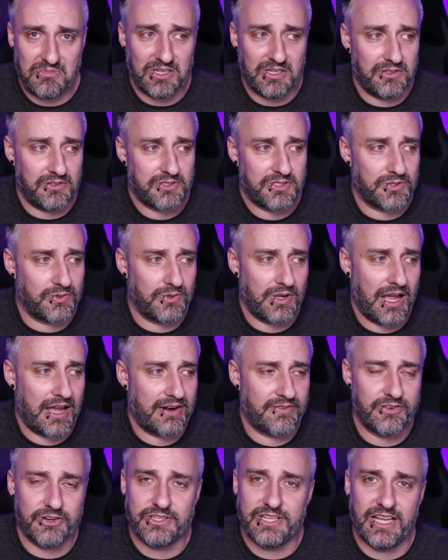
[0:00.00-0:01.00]
So out
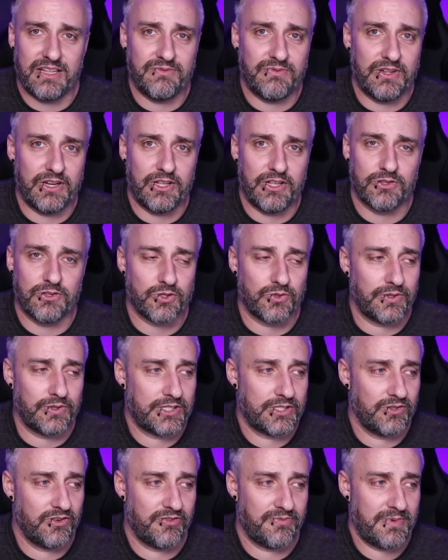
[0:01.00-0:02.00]
of your 10 videos, only
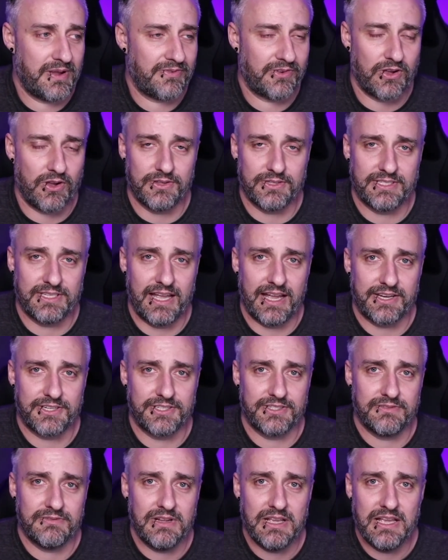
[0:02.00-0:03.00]
2 of them have calls to
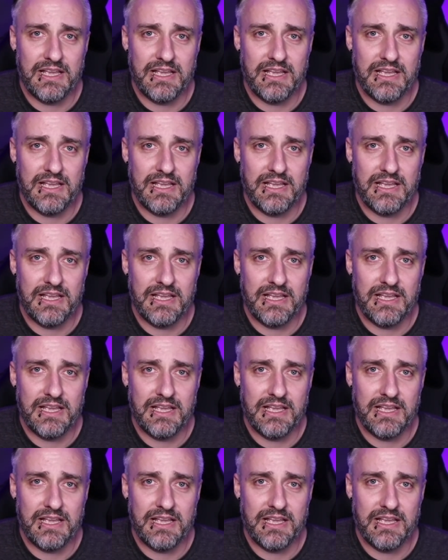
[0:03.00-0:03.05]
action.